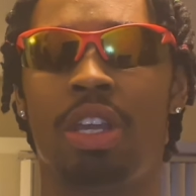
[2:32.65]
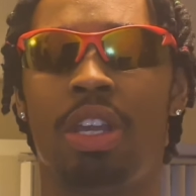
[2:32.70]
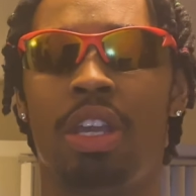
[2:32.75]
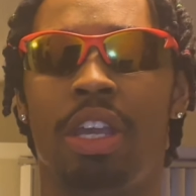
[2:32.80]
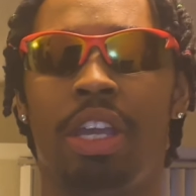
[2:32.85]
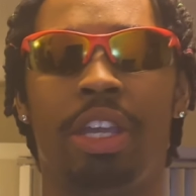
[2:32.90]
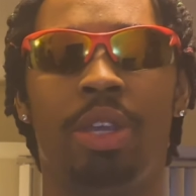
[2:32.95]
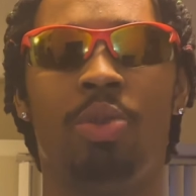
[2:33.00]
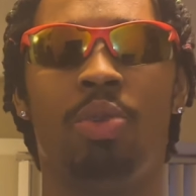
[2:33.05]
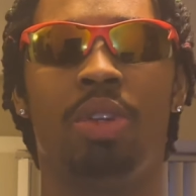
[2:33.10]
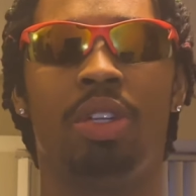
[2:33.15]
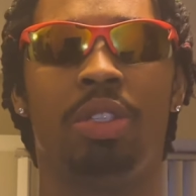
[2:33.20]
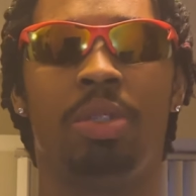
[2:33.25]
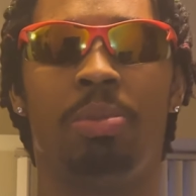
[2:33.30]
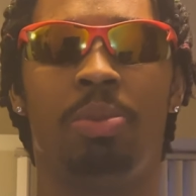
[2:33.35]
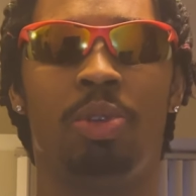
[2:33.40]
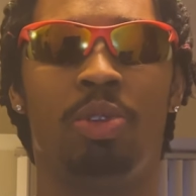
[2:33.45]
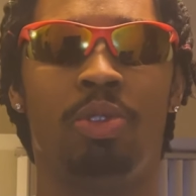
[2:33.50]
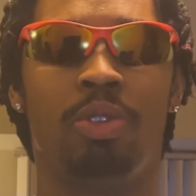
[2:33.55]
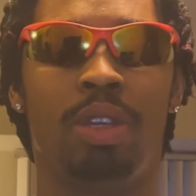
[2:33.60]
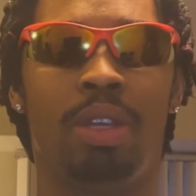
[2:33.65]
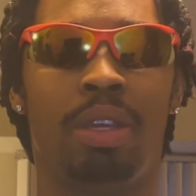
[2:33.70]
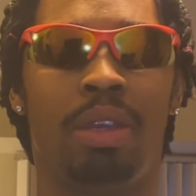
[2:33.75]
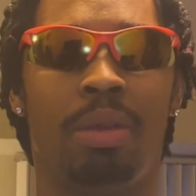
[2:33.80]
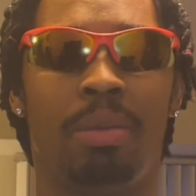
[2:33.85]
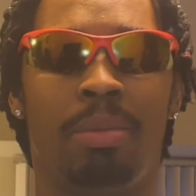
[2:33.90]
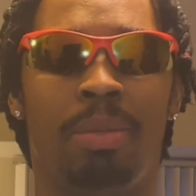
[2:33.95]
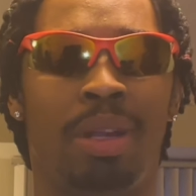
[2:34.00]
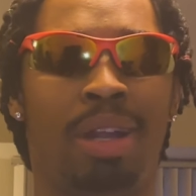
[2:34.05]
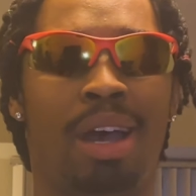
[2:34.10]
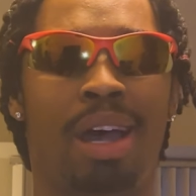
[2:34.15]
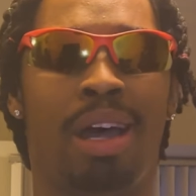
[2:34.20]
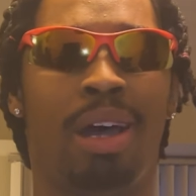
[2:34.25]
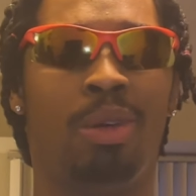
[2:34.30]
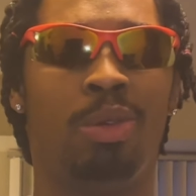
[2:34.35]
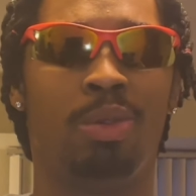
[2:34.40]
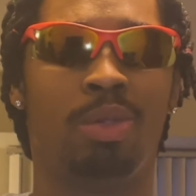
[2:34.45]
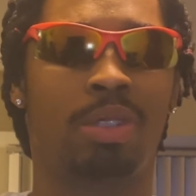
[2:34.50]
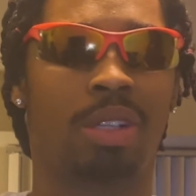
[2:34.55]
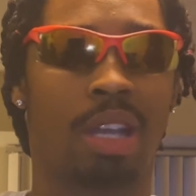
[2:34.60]
and he wanted to move in, but I
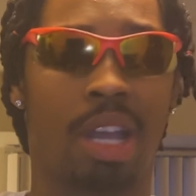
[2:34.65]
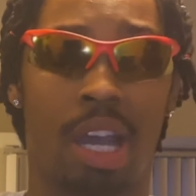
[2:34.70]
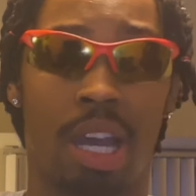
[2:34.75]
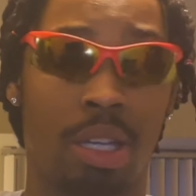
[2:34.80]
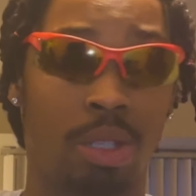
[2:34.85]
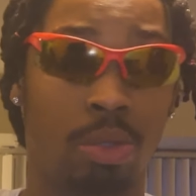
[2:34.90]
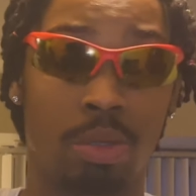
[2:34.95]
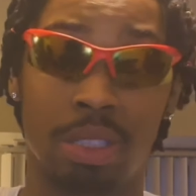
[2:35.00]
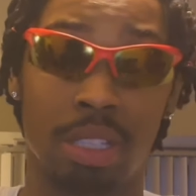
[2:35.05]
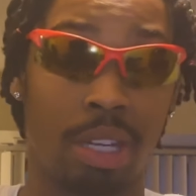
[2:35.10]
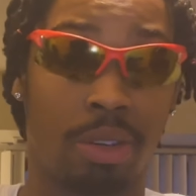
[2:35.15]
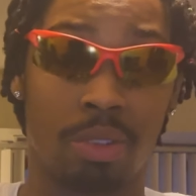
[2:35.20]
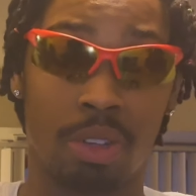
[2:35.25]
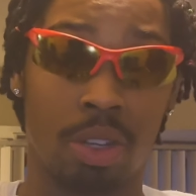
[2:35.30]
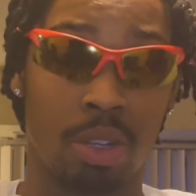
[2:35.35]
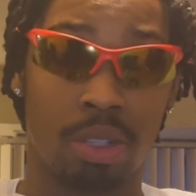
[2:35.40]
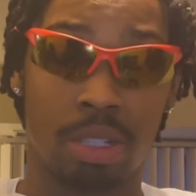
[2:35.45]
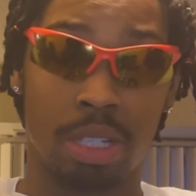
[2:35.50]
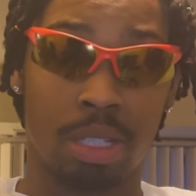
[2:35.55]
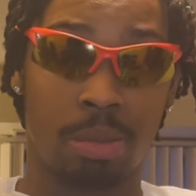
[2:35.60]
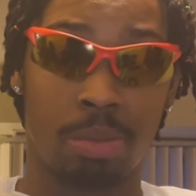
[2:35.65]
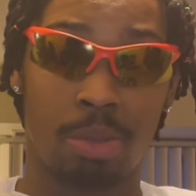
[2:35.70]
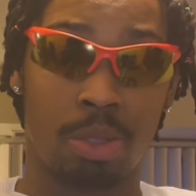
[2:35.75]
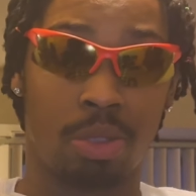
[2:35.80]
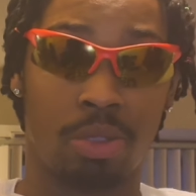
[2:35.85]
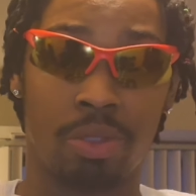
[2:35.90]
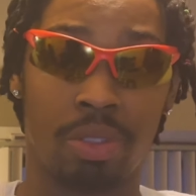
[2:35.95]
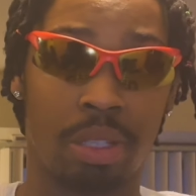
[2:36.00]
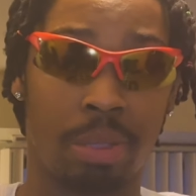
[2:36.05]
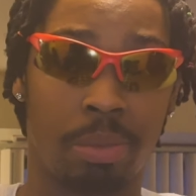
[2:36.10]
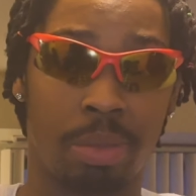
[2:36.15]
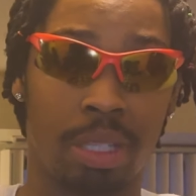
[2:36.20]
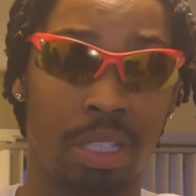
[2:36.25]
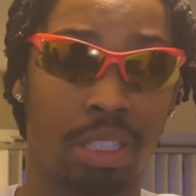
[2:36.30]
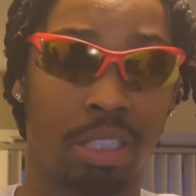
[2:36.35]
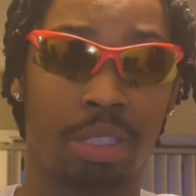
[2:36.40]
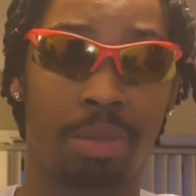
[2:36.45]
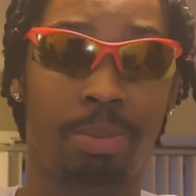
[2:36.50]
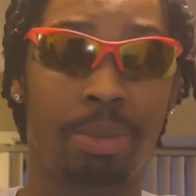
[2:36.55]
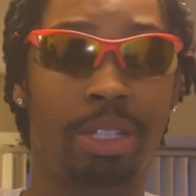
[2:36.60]
condo was never gonna let him move in
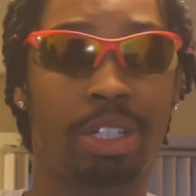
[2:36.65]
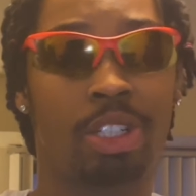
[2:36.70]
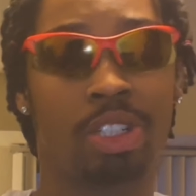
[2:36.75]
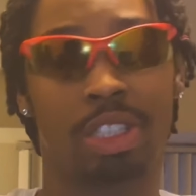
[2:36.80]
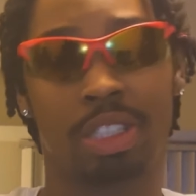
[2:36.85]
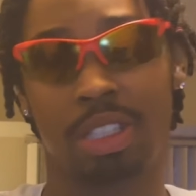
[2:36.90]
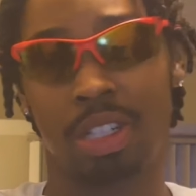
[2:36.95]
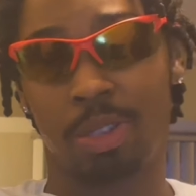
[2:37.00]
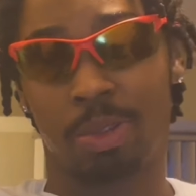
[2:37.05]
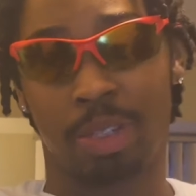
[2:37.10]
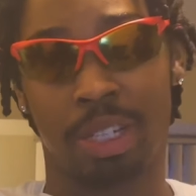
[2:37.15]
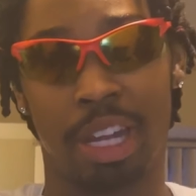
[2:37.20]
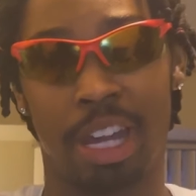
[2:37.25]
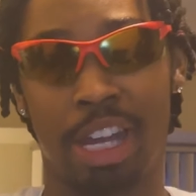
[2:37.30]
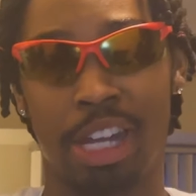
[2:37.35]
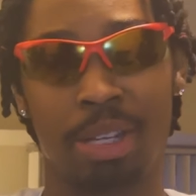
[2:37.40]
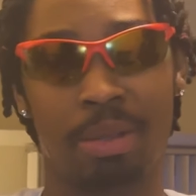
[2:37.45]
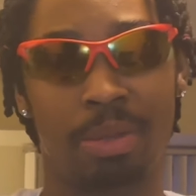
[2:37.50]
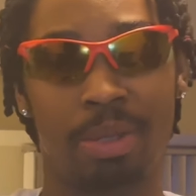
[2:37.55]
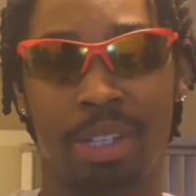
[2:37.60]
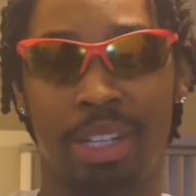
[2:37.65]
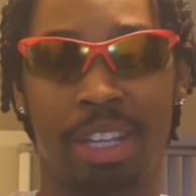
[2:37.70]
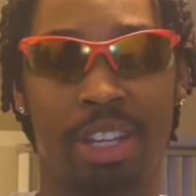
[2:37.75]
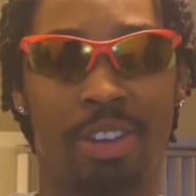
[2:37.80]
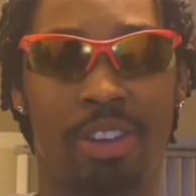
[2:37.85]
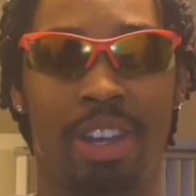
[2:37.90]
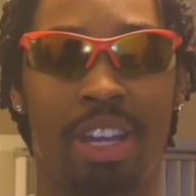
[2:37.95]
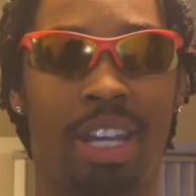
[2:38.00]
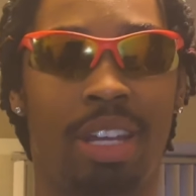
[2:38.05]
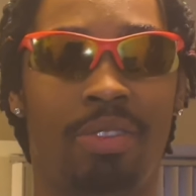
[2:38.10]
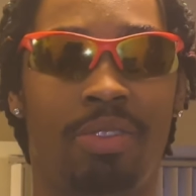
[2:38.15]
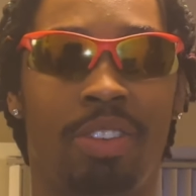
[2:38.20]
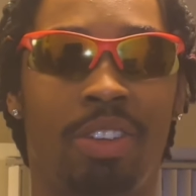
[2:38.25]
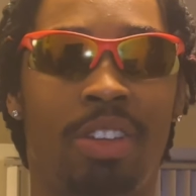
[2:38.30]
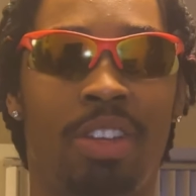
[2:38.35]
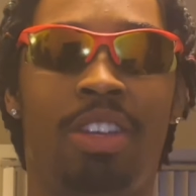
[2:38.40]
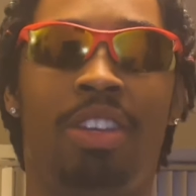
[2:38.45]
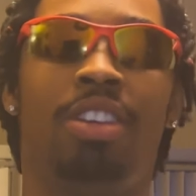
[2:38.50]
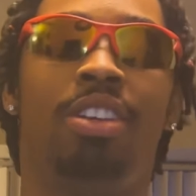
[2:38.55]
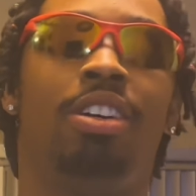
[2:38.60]
because Splinter is something like when he don't have
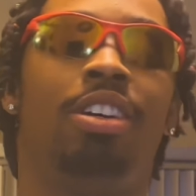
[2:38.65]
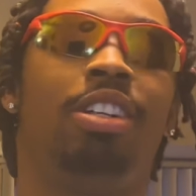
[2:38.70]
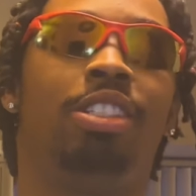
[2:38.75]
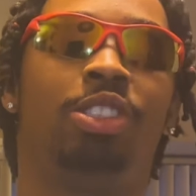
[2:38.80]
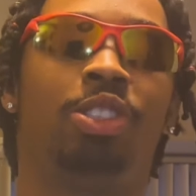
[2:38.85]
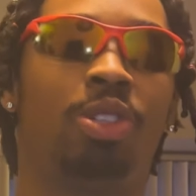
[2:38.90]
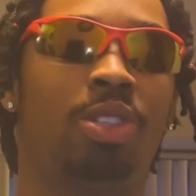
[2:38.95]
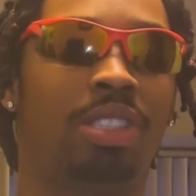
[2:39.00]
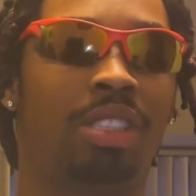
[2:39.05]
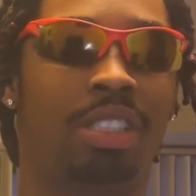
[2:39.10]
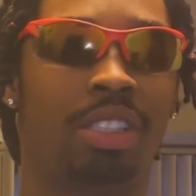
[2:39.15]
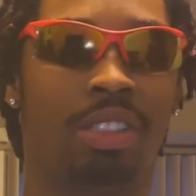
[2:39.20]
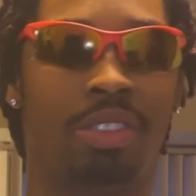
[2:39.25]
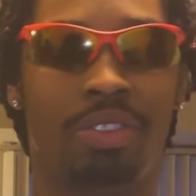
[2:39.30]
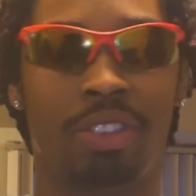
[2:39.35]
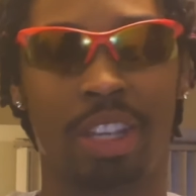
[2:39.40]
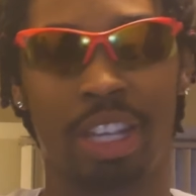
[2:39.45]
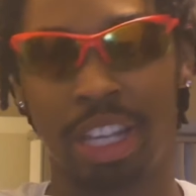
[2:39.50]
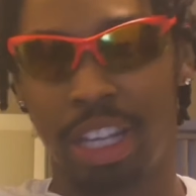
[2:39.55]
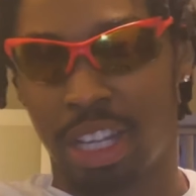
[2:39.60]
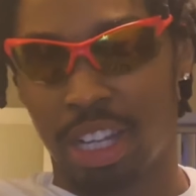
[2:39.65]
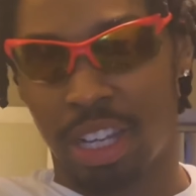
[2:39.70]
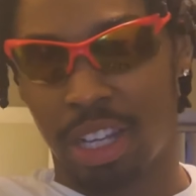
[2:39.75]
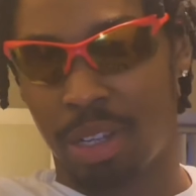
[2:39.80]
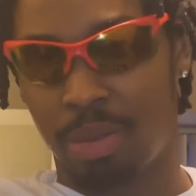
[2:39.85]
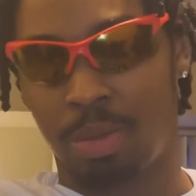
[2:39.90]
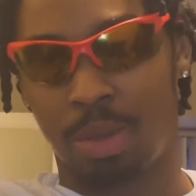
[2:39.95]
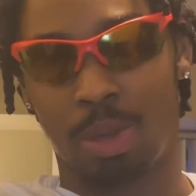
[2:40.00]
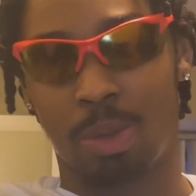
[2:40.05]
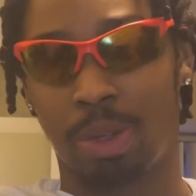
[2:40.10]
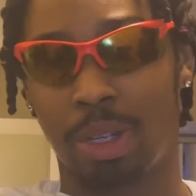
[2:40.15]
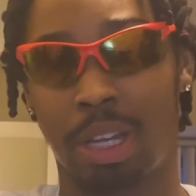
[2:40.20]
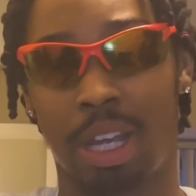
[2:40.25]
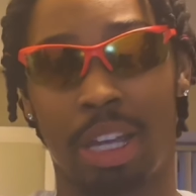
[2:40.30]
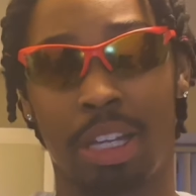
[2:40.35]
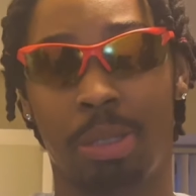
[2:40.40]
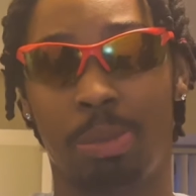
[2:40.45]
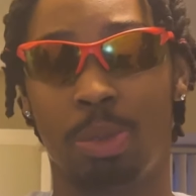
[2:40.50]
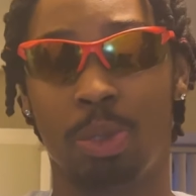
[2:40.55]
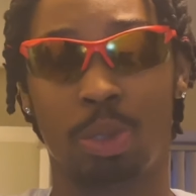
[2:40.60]
a source of income, a
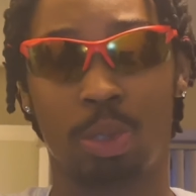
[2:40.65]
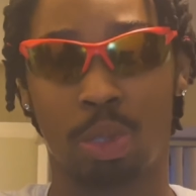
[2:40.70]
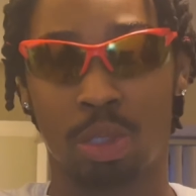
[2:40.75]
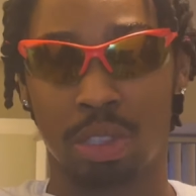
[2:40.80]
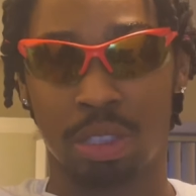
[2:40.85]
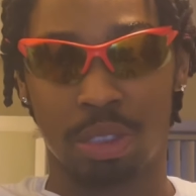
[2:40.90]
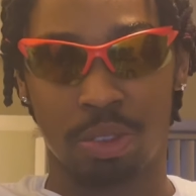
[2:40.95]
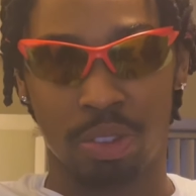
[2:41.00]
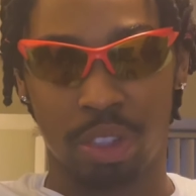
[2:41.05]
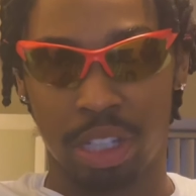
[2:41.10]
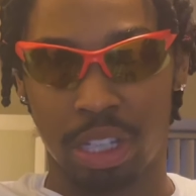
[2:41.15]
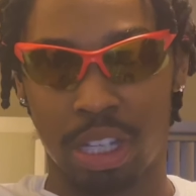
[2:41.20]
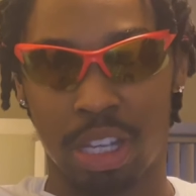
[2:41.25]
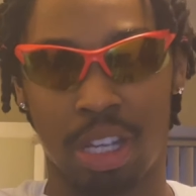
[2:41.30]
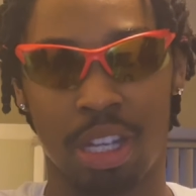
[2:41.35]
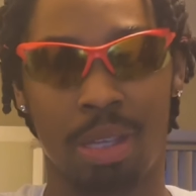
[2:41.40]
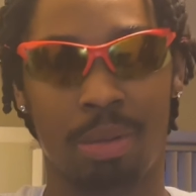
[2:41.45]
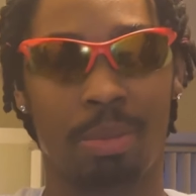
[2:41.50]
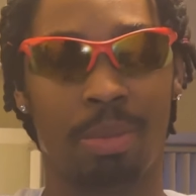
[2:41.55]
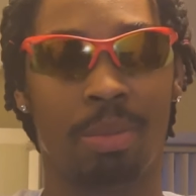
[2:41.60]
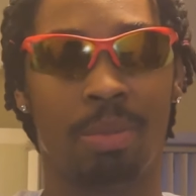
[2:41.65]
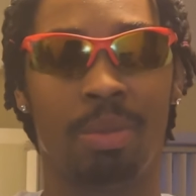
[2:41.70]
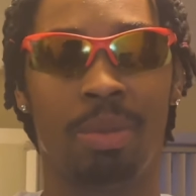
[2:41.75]
reliable source of income,